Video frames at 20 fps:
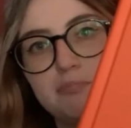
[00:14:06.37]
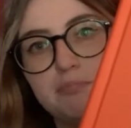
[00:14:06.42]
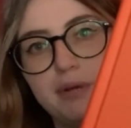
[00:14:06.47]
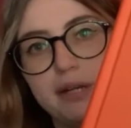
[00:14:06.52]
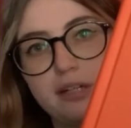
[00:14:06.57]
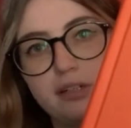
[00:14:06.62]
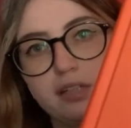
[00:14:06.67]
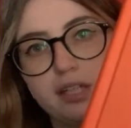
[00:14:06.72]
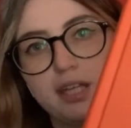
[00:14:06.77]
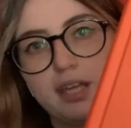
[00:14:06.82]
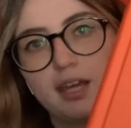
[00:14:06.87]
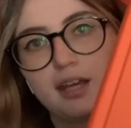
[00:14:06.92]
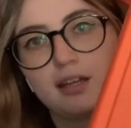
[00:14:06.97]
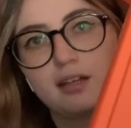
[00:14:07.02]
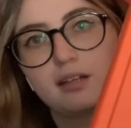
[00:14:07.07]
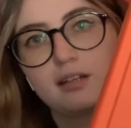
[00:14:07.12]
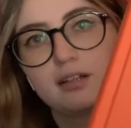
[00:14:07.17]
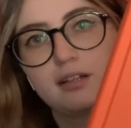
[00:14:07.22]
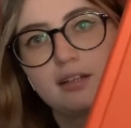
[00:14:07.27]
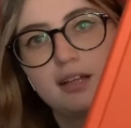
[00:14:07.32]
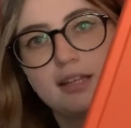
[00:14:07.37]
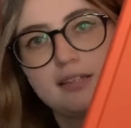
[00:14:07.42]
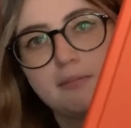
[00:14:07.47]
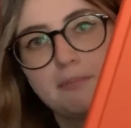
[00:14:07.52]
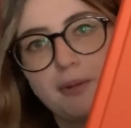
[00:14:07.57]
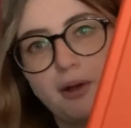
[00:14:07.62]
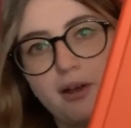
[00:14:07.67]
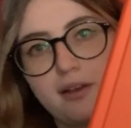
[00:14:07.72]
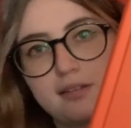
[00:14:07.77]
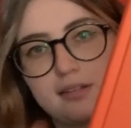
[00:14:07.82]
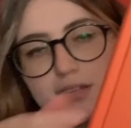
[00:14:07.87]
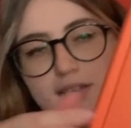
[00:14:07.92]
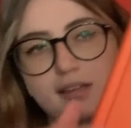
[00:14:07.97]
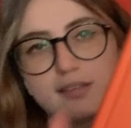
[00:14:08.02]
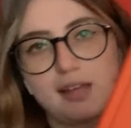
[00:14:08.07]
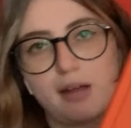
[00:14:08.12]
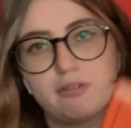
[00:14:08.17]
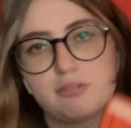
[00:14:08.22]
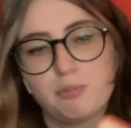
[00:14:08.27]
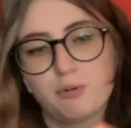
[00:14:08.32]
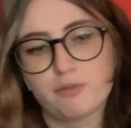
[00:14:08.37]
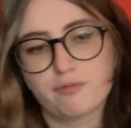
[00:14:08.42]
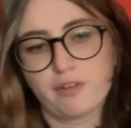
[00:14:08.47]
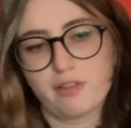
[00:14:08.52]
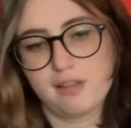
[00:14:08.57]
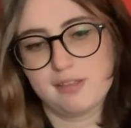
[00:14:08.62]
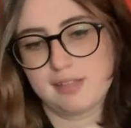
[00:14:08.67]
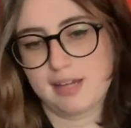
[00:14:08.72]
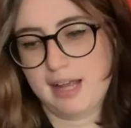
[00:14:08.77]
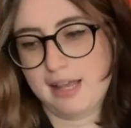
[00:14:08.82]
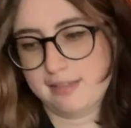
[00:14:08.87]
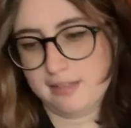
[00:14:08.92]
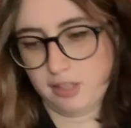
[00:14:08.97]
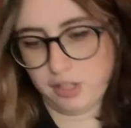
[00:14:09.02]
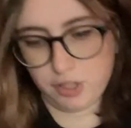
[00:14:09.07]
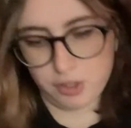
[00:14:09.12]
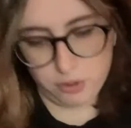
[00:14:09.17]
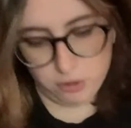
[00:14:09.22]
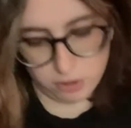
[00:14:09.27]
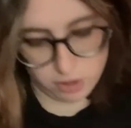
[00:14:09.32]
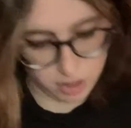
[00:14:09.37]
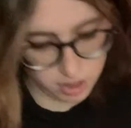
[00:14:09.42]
barely can. It's embossed. It says I was born for this and has a little,